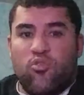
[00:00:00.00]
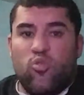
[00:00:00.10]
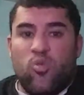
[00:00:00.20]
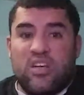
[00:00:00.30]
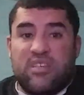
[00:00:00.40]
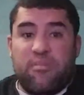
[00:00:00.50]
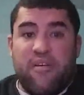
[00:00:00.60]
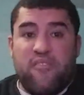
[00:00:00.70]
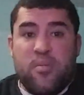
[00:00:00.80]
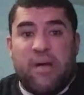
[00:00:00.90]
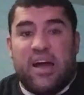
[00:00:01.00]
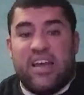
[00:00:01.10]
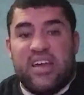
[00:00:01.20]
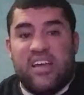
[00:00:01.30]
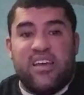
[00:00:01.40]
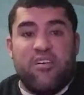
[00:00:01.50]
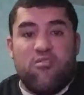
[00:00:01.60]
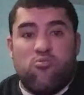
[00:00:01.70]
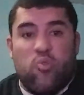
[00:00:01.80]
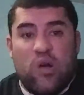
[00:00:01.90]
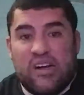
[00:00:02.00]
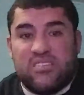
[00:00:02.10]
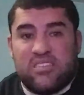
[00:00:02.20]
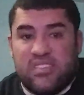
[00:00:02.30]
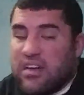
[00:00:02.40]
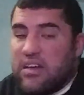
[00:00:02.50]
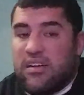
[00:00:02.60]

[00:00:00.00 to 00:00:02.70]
What's up, everybody, and welcome